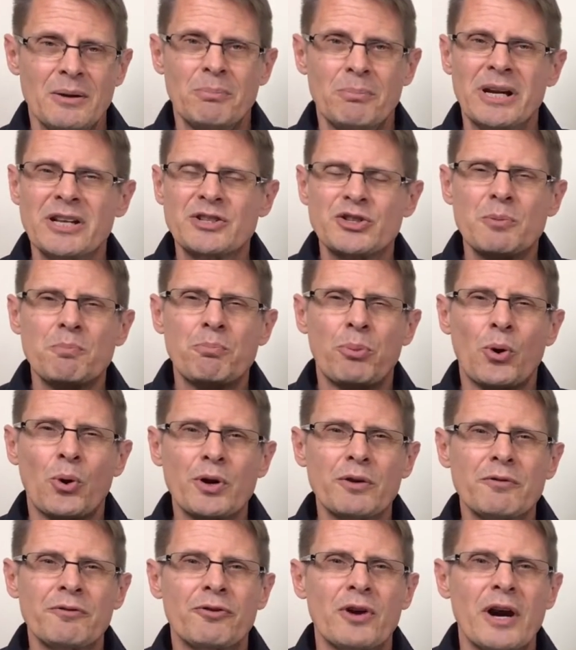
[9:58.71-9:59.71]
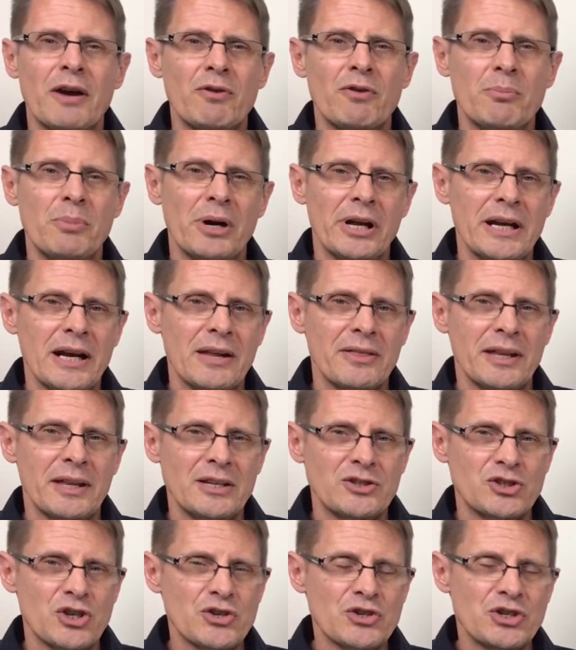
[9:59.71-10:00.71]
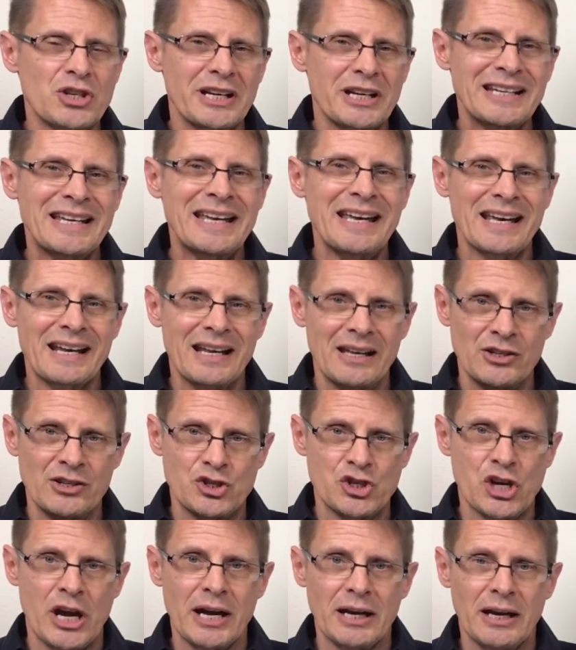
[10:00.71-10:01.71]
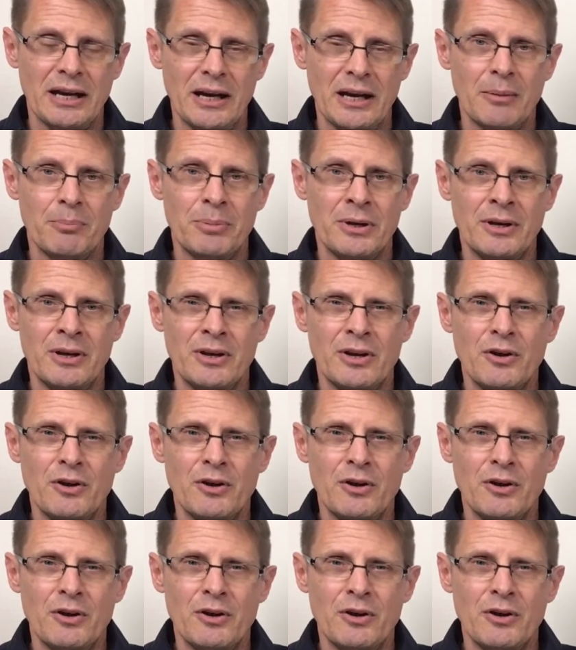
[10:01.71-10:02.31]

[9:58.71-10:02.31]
But it's important for everybody, I think, just to get a checkup